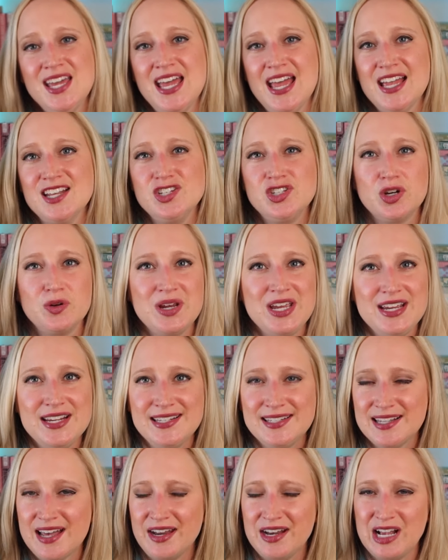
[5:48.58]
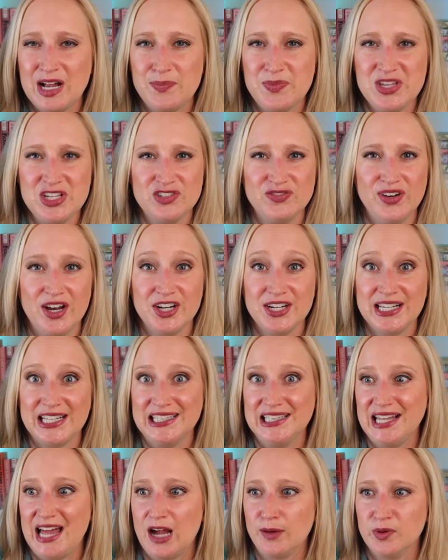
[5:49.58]
And so he's setting up these very
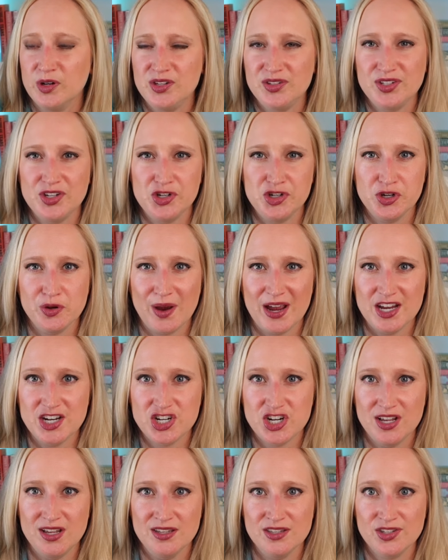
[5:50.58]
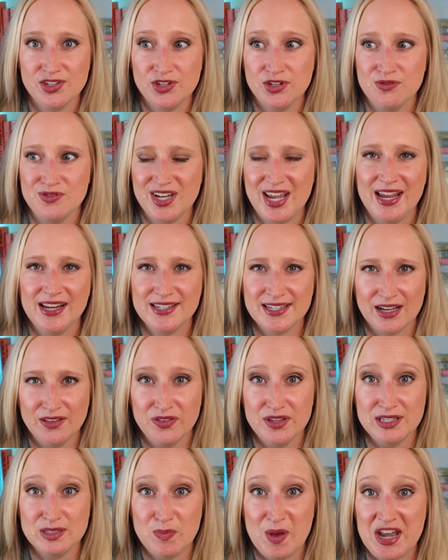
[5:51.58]
elaborate situations to take
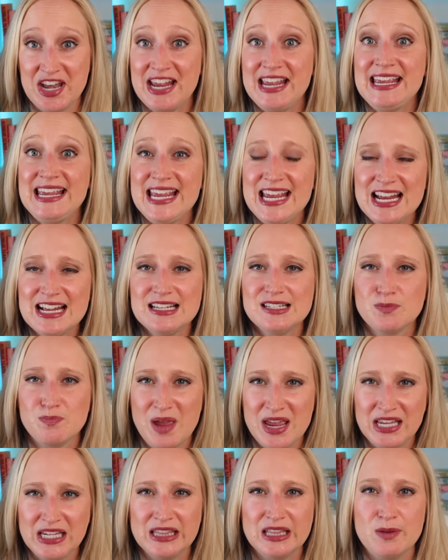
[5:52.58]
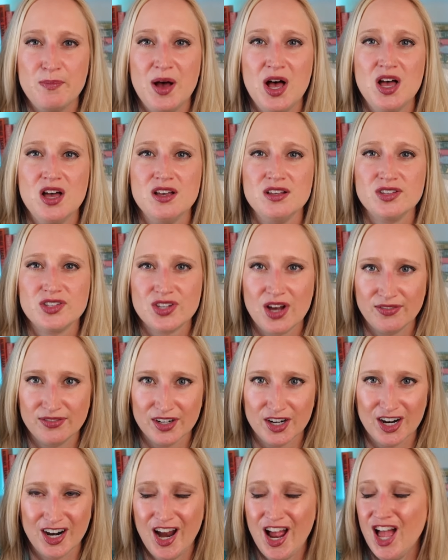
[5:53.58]
down these men. He is making them
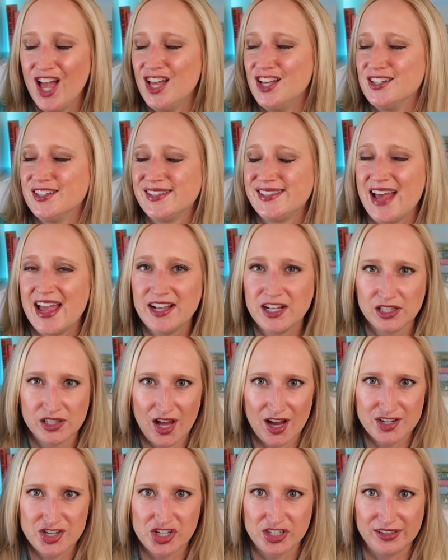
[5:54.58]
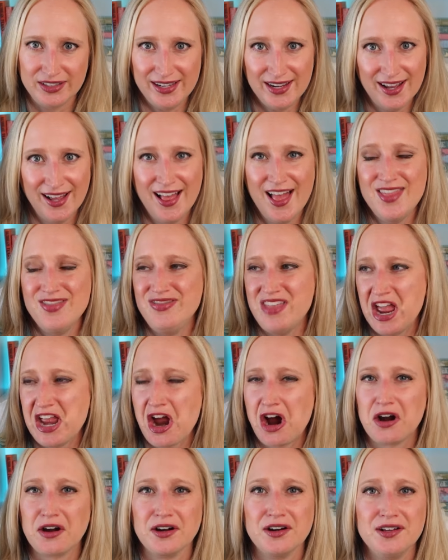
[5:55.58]
suffer. Psychologically,
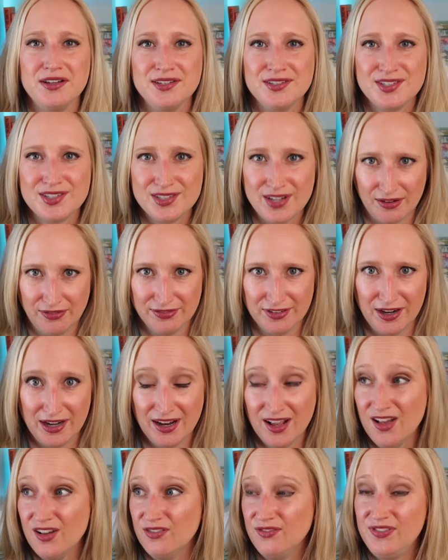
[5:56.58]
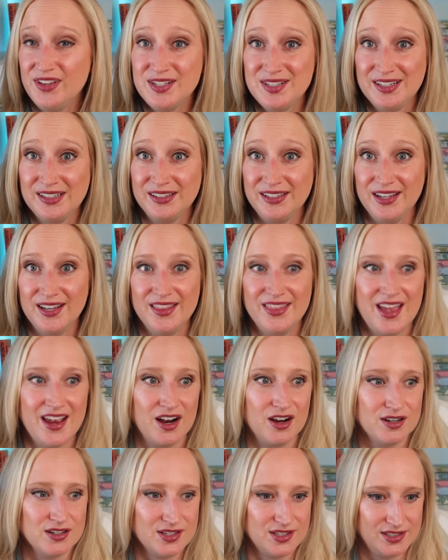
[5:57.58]
they are suffering. Physically,
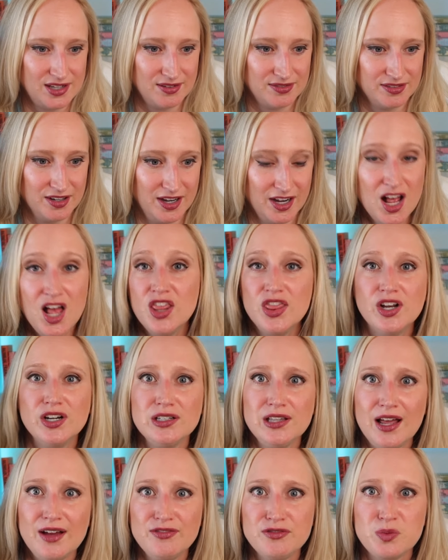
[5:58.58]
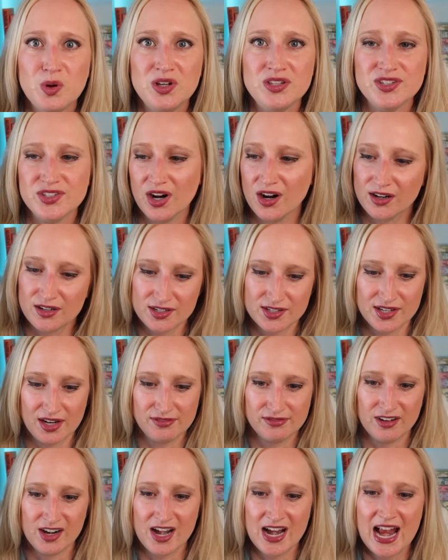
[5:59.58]
they are suffering. Their loved ones are
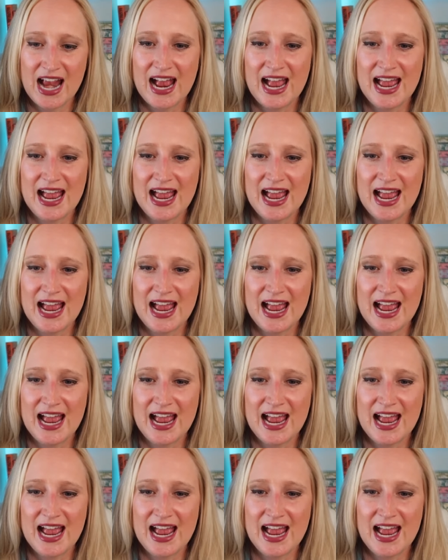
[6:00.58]
suffering.